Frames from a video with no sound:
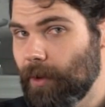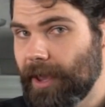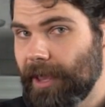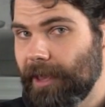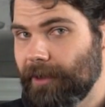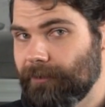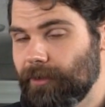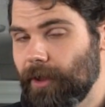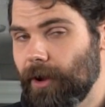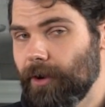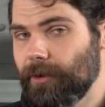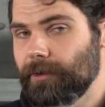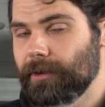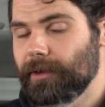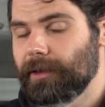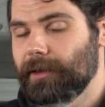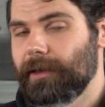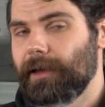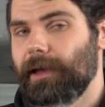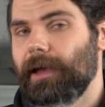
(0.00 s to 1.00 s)
airflow
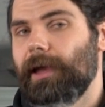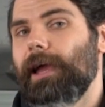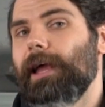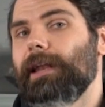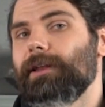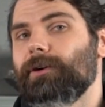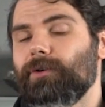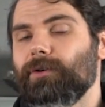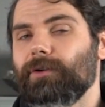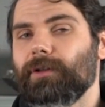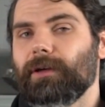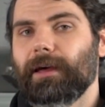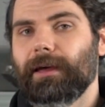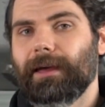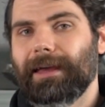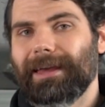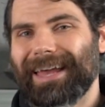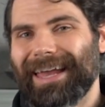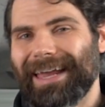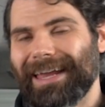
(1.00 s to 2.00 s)
and it could
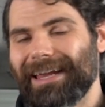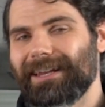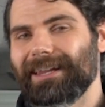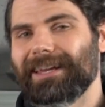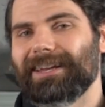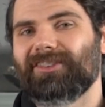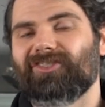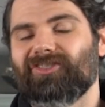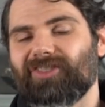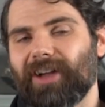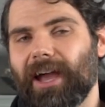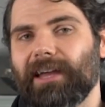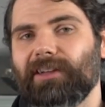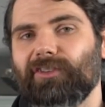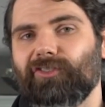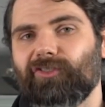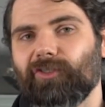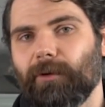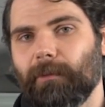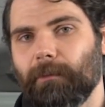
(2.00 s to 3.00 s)
heat
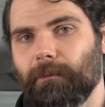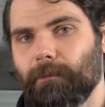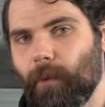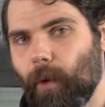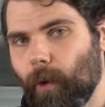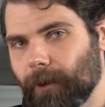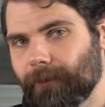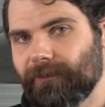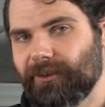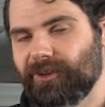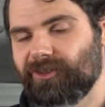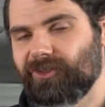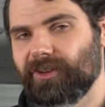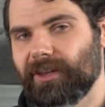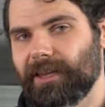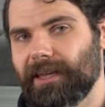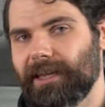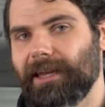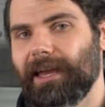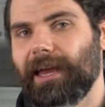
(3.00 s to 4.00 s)
exchange more
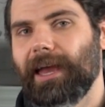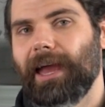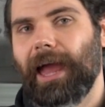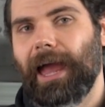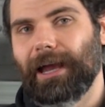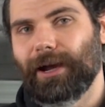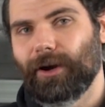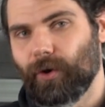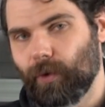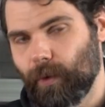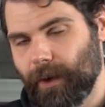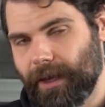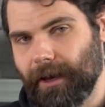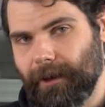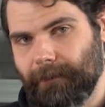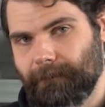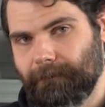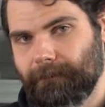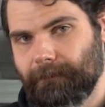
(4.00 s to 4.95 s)
efficiently and quicker.